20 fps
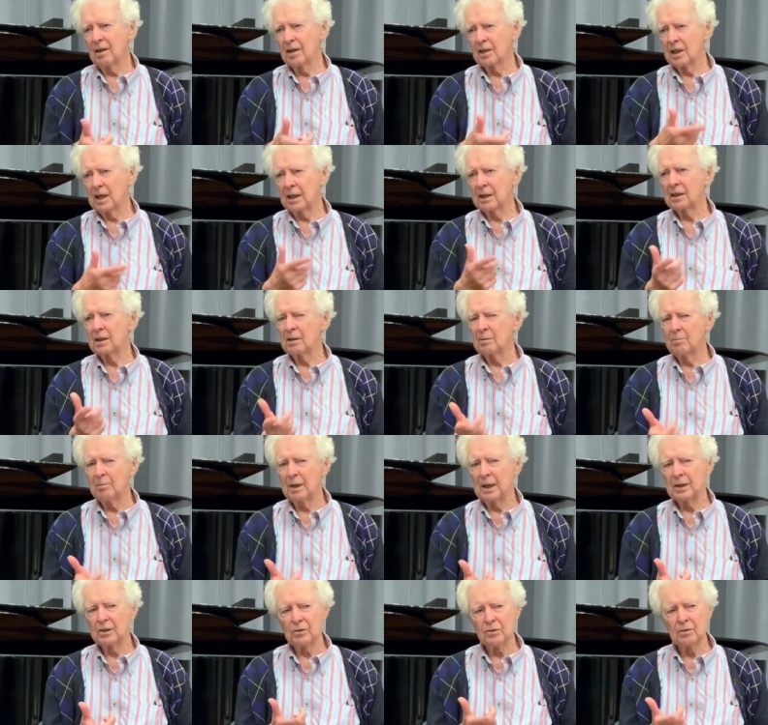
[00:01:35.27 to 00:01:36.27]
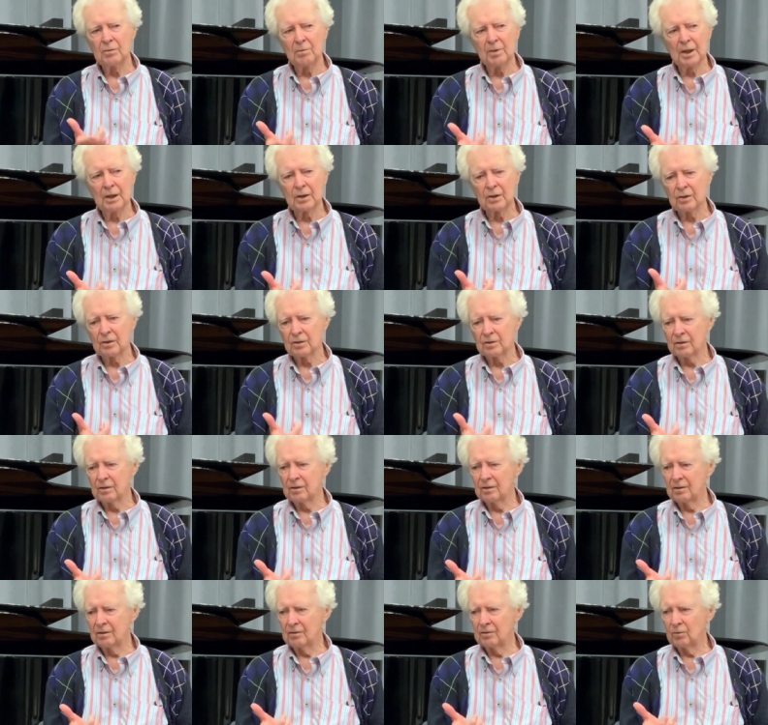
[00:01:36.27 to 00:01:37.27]
getting better and better
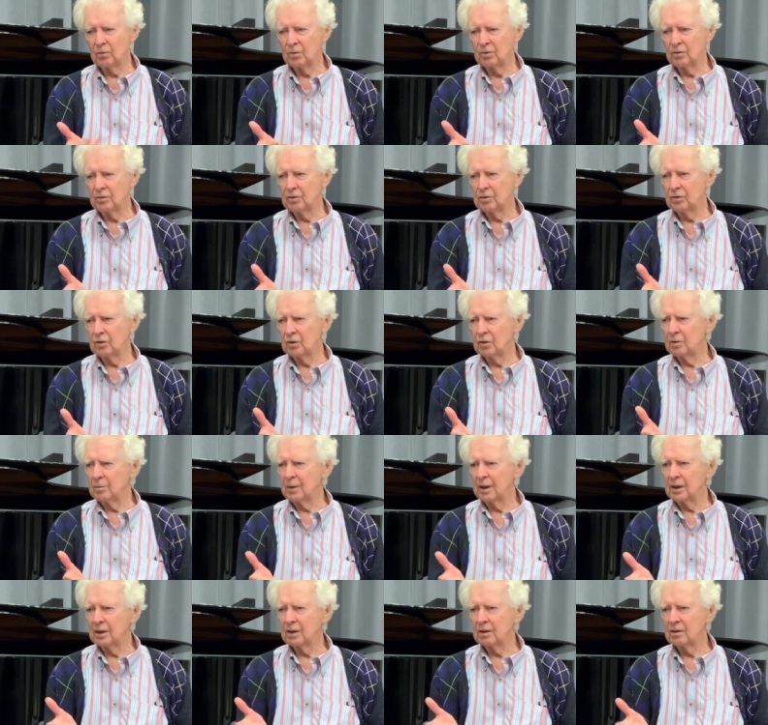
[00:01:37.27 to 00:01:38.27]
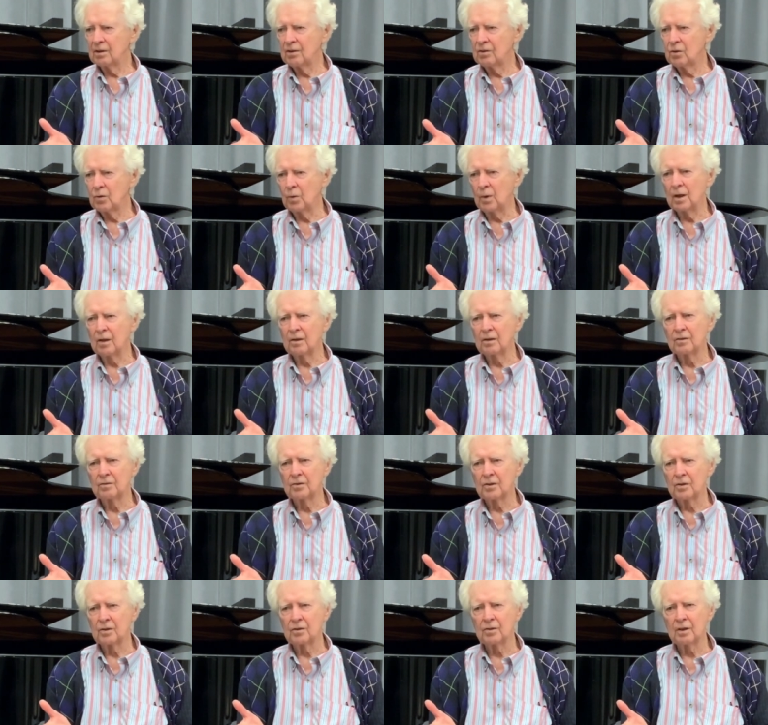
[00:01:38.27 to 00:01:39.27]
during my
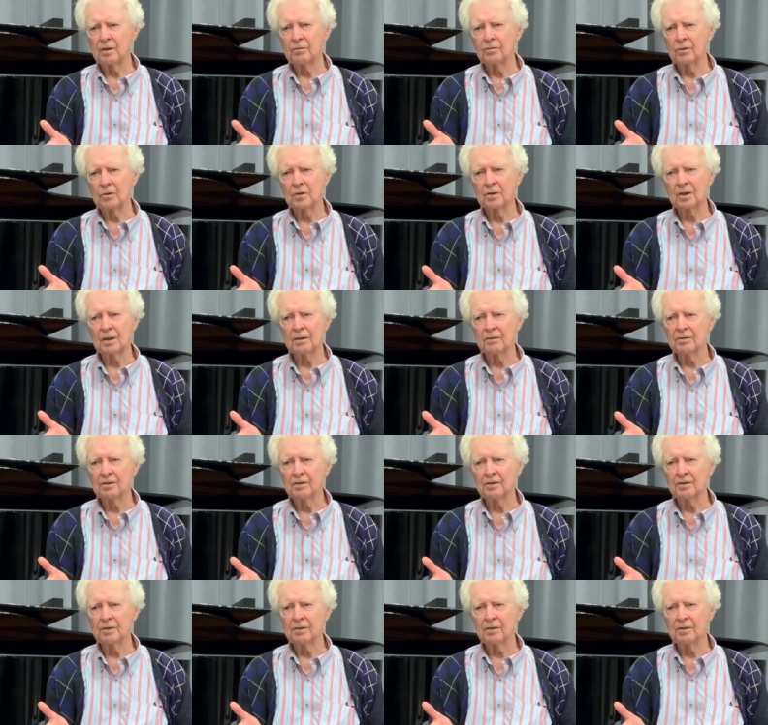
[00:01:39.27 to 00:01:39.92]
12, 13, 14,